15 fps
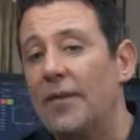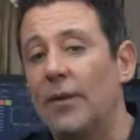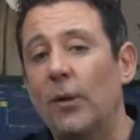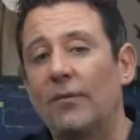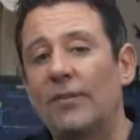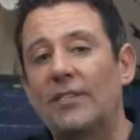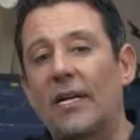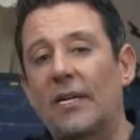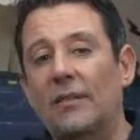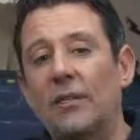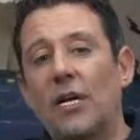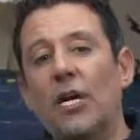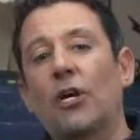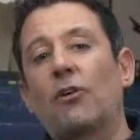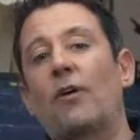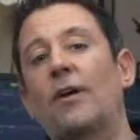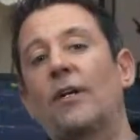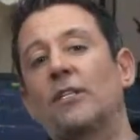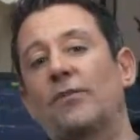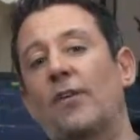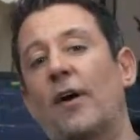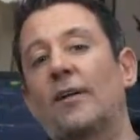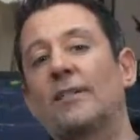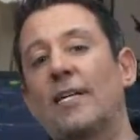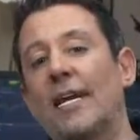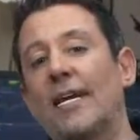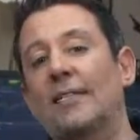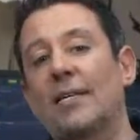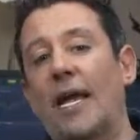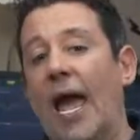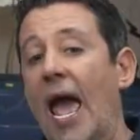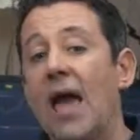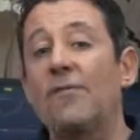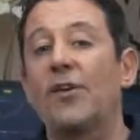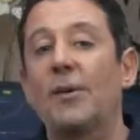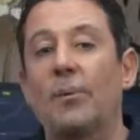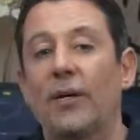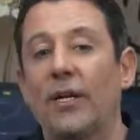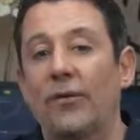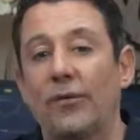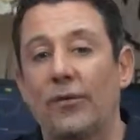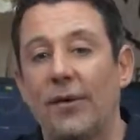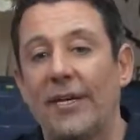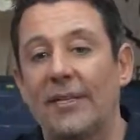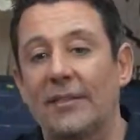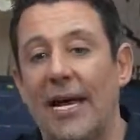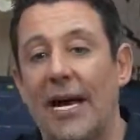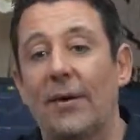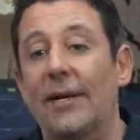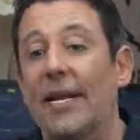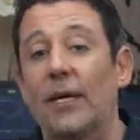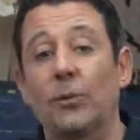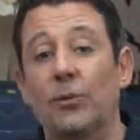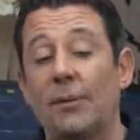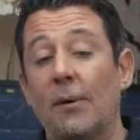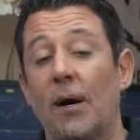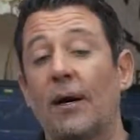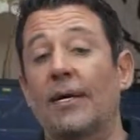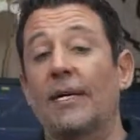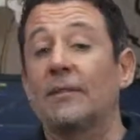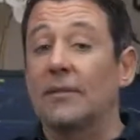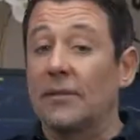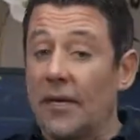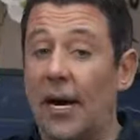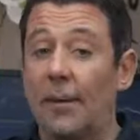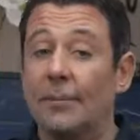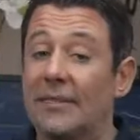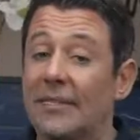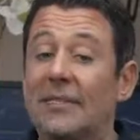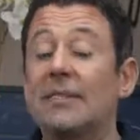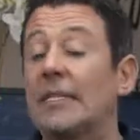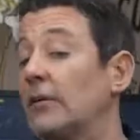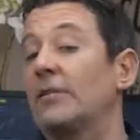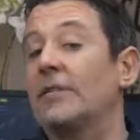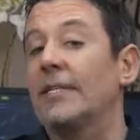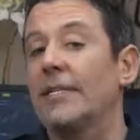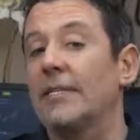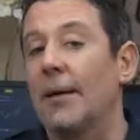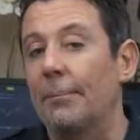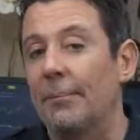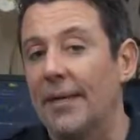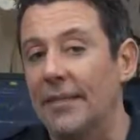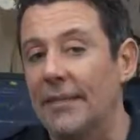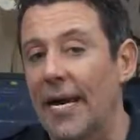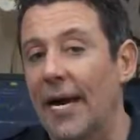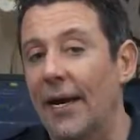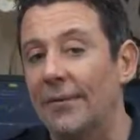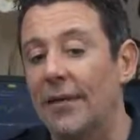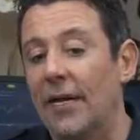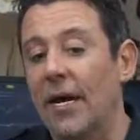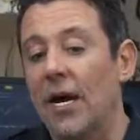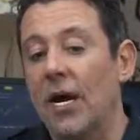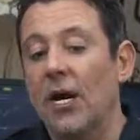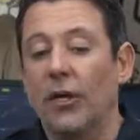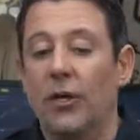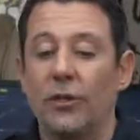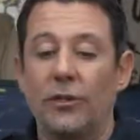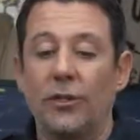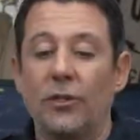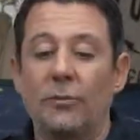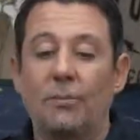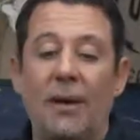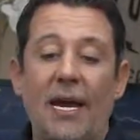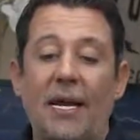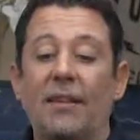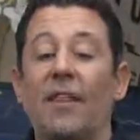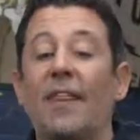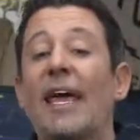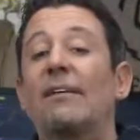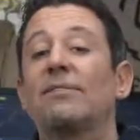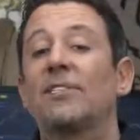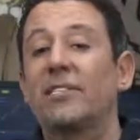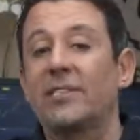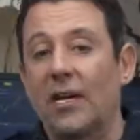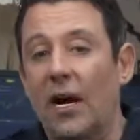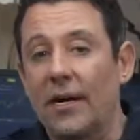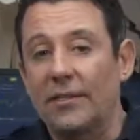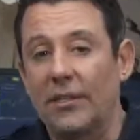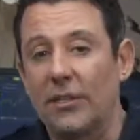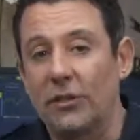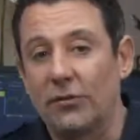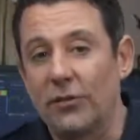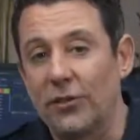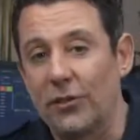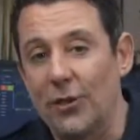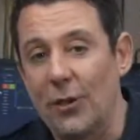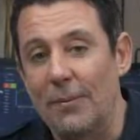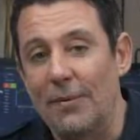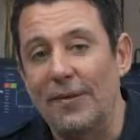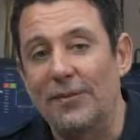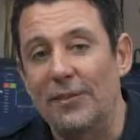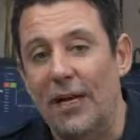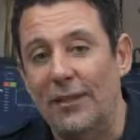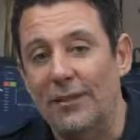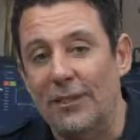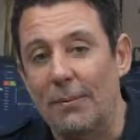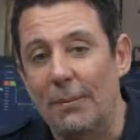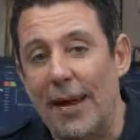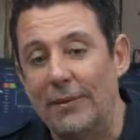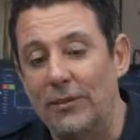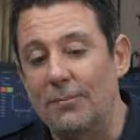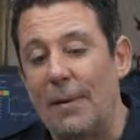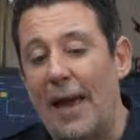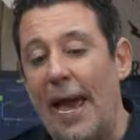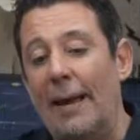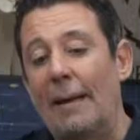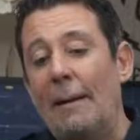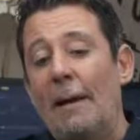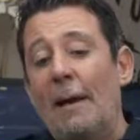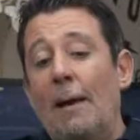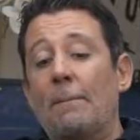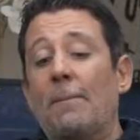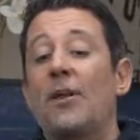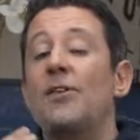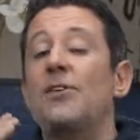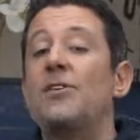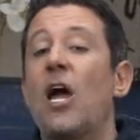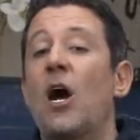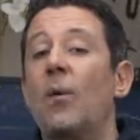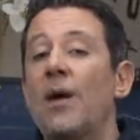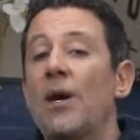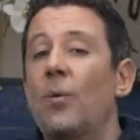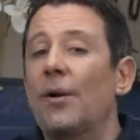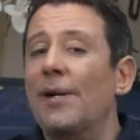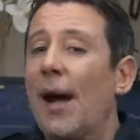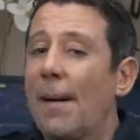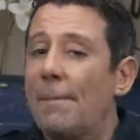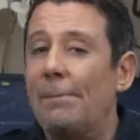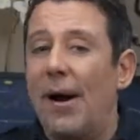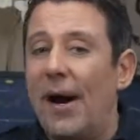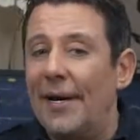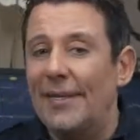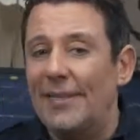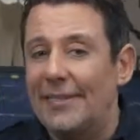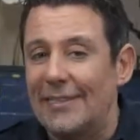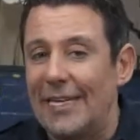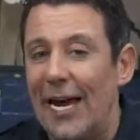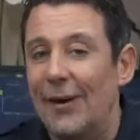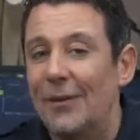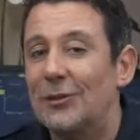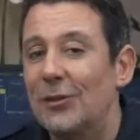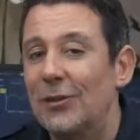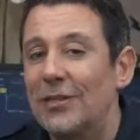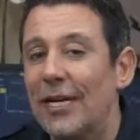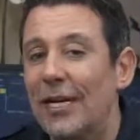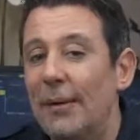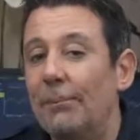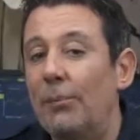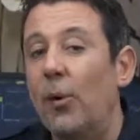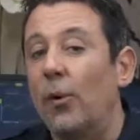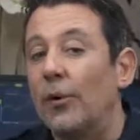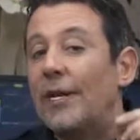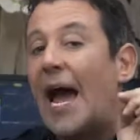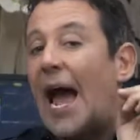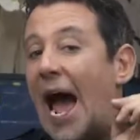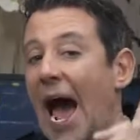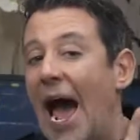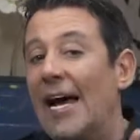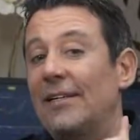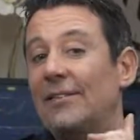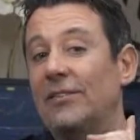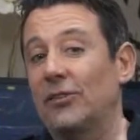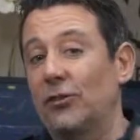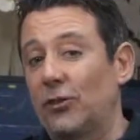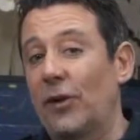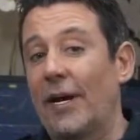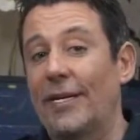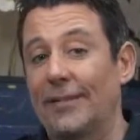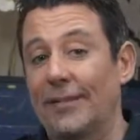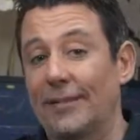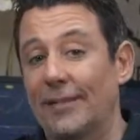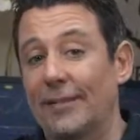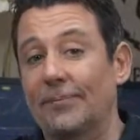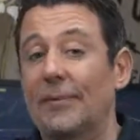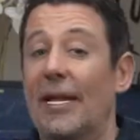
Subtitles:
Then all of a sudden, coronavirus hits, everybody freaks out, and equity markets come seriously tumbling down. Good news being that they have started to resume and they've started to bounce back. But knowing what our bias now is critically important as traders.